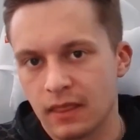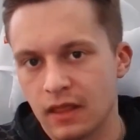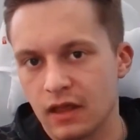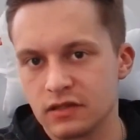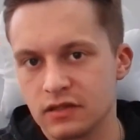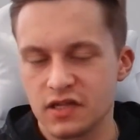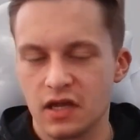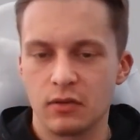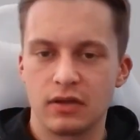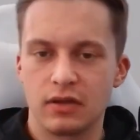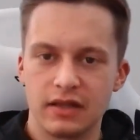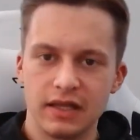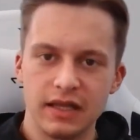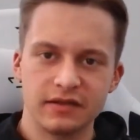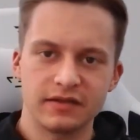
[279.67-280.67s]
So
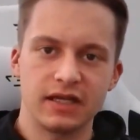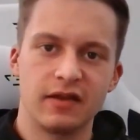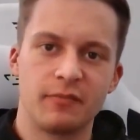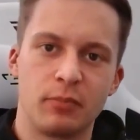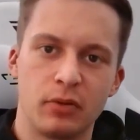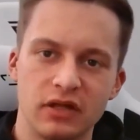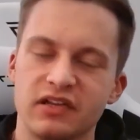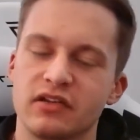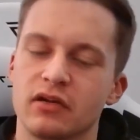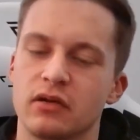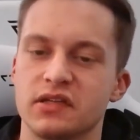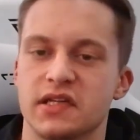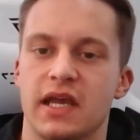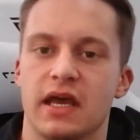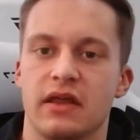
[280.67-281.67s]
let's kind of put this all
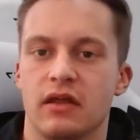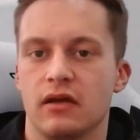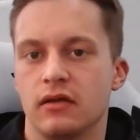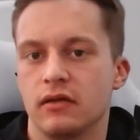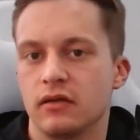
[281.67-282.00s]
together.